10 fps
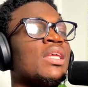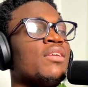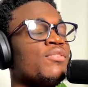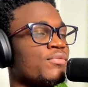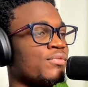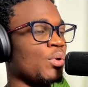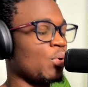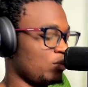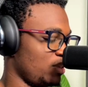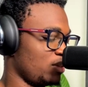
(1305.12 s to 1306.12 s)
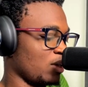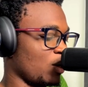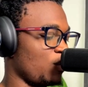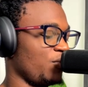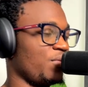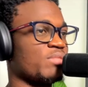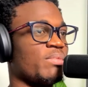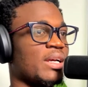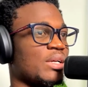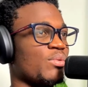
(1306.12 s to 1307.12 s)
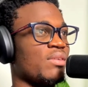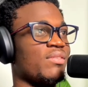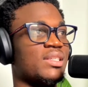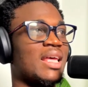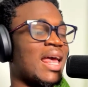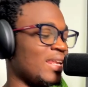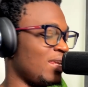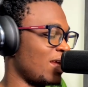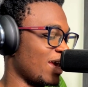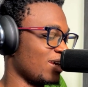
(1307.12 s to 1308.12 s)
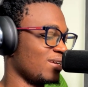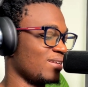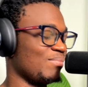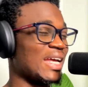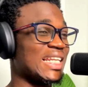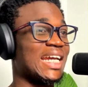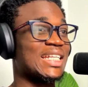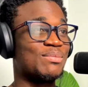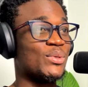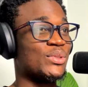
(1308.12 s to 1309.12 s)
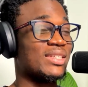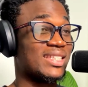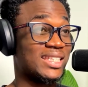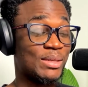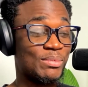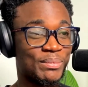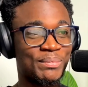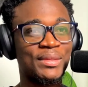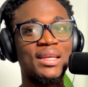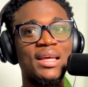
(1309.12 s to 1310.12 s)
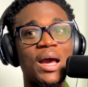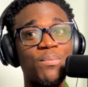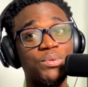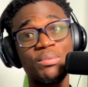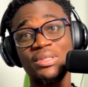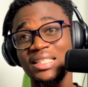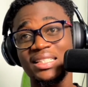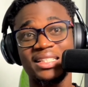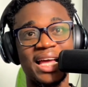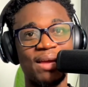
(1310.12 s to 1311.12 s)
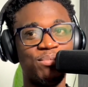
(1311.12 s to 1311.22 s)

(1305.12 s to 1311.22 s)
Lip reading: if you've told me a couple of years back that I would ever say I like my light mode theme, I'll probably say it's a lie.